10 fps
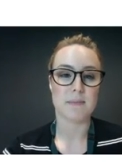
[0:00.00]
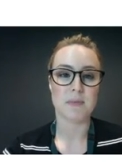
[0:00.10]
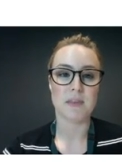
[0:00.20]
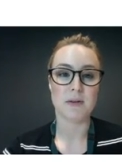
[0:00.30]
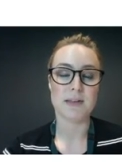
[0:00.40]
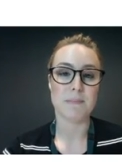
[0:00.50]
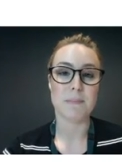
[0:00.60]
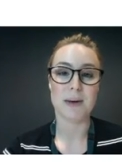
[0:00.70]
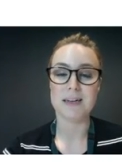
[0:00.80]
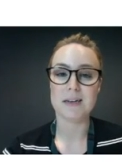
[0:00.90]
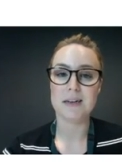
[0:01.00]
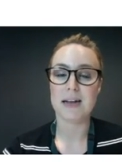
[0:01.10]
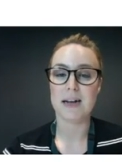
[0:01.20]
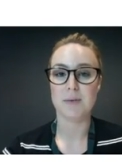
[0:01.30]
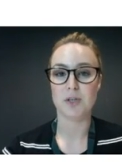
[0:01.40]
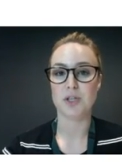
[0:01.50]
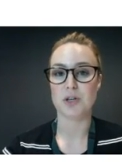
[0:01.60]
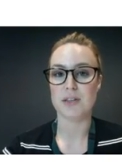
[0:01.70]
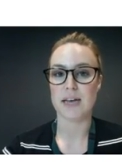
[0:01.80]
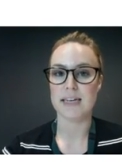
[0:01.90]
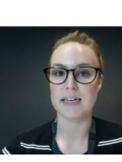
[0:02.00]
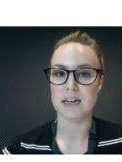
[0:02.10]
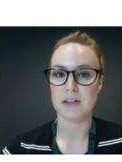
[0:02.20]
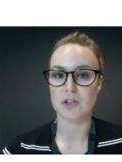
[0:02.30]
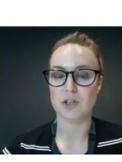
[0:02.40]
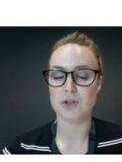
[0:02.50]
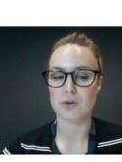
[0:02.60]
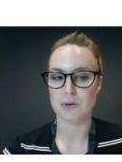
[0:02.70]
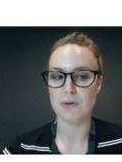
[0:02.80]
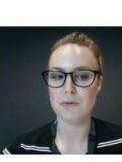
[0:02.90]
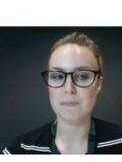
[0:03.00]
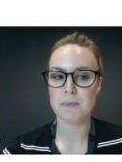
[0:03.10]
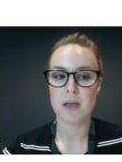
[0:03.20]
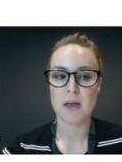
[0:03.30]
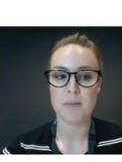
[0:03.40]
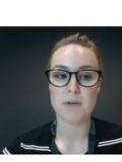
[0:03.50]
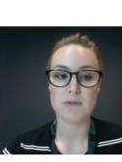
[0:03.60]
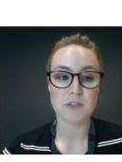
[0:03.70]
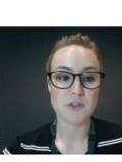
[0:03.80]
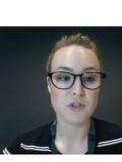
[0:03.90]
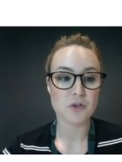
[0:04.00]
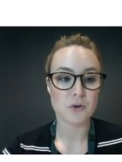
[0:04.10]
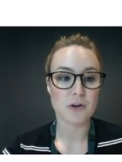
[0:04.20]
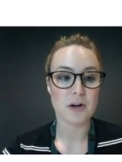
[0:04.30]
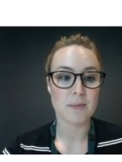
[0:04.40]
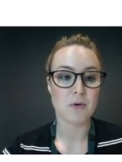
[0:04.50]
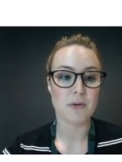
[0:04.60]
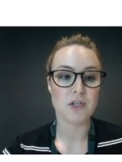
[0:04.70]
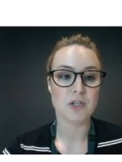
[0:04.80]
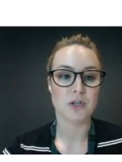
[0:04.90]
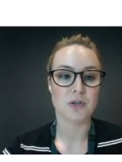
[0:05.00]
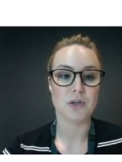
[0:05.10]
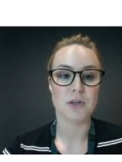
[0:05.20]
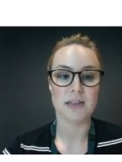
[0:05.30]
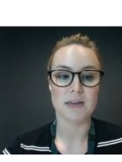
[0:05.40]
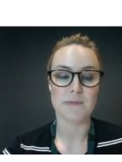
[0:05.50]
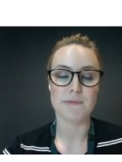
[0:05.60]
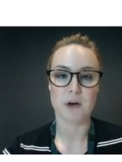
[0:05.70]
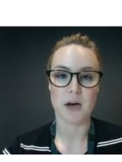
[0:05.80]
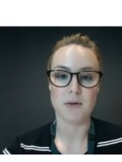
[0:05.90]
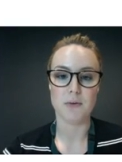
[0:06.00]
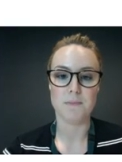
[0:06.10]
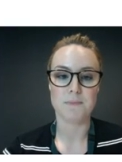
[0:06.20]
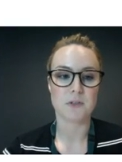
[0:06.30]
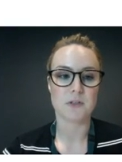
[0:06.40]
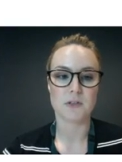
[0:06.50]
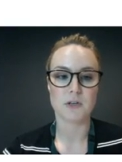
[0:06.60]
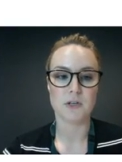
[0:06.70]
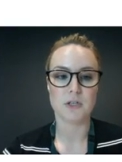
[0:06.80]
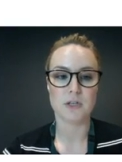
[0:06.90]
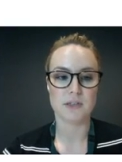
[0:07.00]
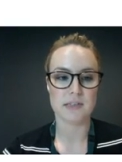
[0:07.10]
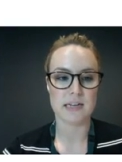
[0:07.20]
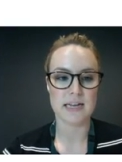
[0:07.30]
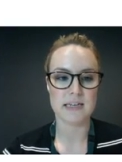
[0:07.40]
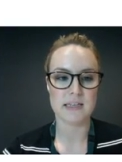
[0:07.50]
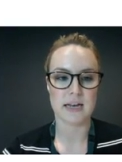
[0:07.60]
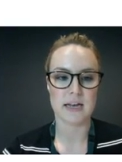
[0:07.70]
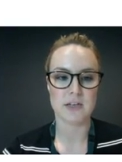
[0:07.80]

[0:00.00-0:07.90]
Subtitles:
There is a button, and I'm going to show you that in another tutorial. But for this tutorial, I'm going to show you the file. So to select that,